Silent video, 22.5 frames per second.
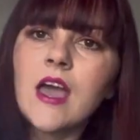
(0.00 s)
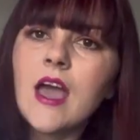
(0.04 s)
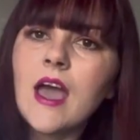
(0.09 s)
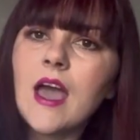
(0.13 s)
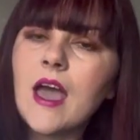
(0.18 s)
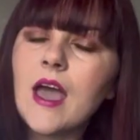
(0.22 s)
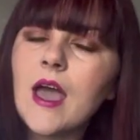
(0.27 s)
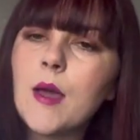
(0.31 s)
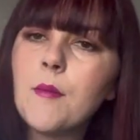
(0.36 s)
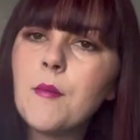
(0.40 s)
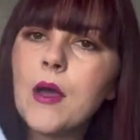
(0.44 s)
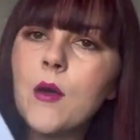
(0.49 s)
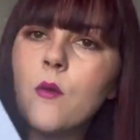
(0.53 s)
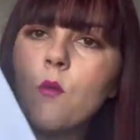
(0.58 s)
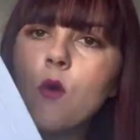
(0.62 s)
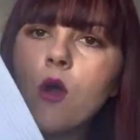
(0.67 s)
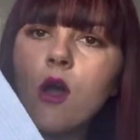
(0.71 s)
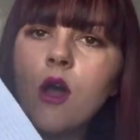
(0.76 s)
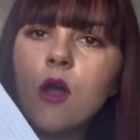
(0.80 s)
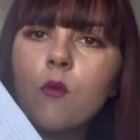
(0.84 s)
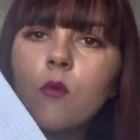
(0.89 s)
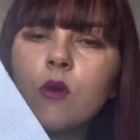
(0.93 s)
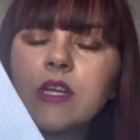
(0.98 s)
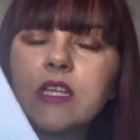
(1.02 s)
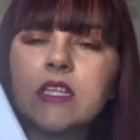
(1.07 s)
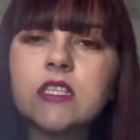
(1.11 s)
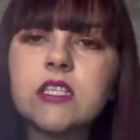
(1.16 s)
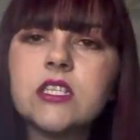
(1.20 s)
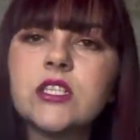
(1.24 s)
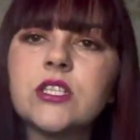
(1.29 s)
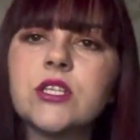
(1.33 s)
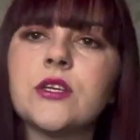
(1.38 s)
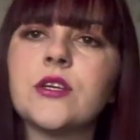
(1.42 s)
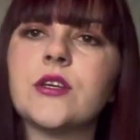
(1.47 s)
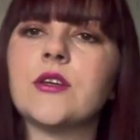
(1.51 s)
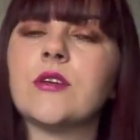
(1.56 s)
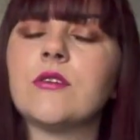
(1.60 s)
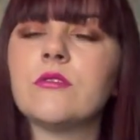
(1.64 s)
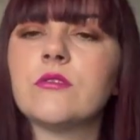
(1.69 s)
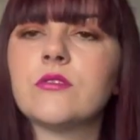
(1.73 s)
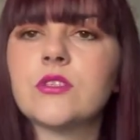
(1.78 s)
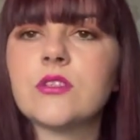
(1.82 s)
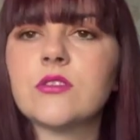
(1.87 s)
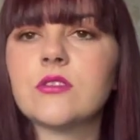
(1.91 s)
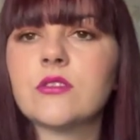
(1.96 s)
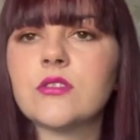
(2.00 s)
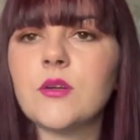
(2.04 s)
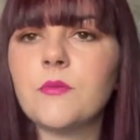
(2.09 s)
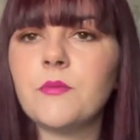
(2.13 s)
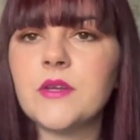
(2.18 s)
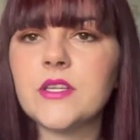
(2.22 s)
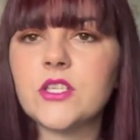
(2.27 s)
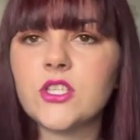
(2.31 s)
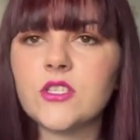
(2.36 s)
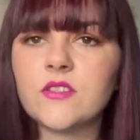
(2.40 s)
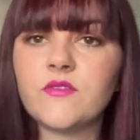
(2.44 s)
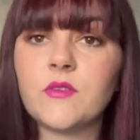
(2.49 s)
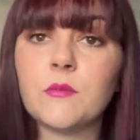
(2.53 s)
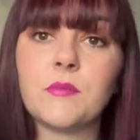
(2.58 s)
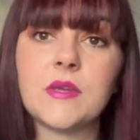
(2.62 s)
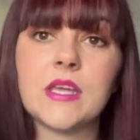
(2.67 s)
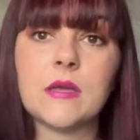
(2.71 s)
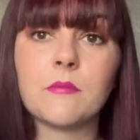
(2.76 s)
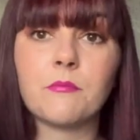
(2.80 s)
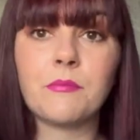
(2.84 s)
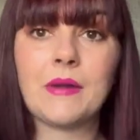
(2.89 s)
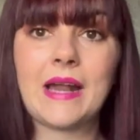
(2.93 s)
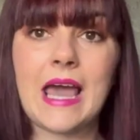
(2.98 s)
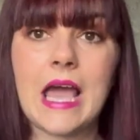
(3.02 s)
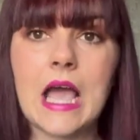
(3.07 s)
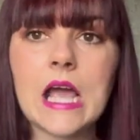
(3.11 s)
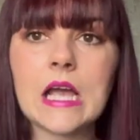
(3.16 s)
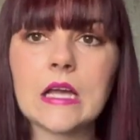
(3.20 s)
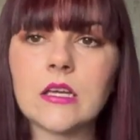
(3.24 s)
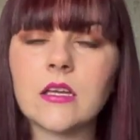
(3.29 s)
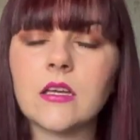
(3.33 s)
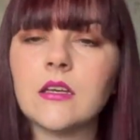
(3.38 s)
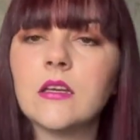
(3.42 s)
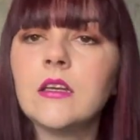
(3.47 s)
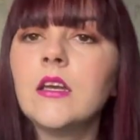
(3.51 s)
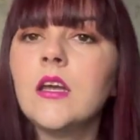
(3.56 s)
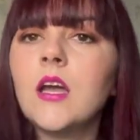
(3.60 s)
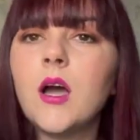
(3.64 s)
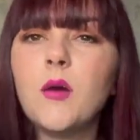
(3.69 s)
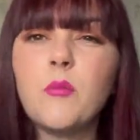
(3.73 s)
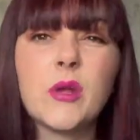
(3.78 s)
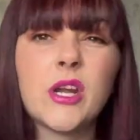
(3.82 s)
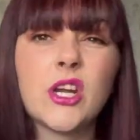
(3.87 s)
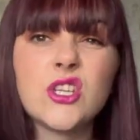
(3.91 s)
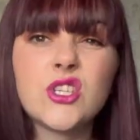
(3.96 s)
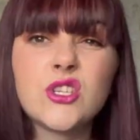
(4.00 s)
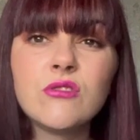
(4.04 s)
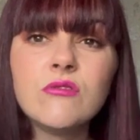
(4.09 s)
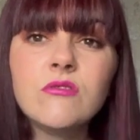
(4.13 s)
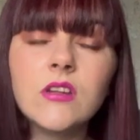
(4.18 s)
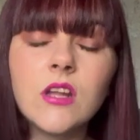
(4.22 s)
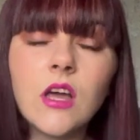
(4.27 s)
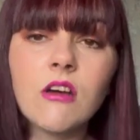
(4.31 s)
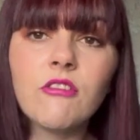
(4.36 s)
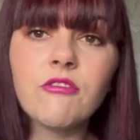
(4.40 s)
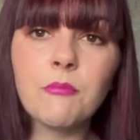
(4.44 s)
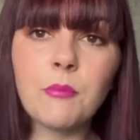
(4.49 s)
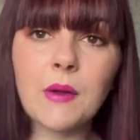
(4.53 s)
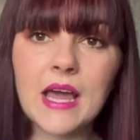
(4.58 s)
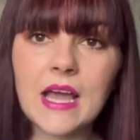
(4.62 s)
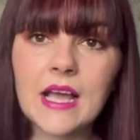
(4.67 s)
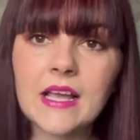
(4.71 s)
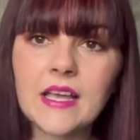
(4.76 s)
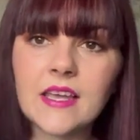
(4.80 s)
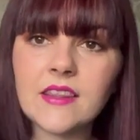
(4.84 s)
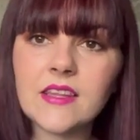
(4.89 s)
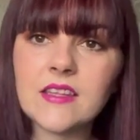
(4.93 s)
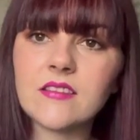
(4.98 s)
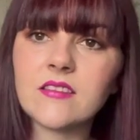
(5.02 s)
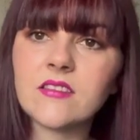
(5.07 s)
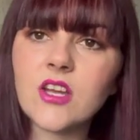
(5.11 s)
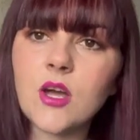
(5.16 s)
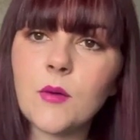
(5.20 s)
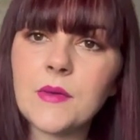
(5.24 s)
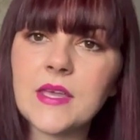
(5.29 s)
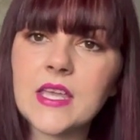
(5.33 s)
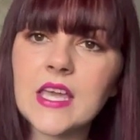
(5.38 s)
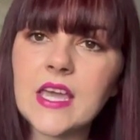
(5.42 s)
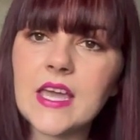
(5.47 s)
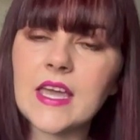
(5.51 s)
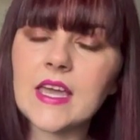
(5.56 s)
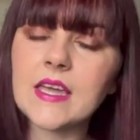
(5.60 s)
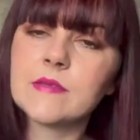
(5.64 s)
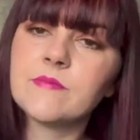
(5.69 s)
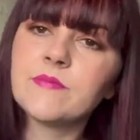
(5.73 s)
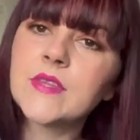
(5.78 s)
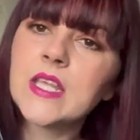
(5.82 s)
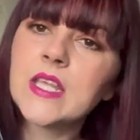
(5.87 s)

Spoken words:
And what I wanted to do to stop it just from being black, I mean, I do love black at this time of year.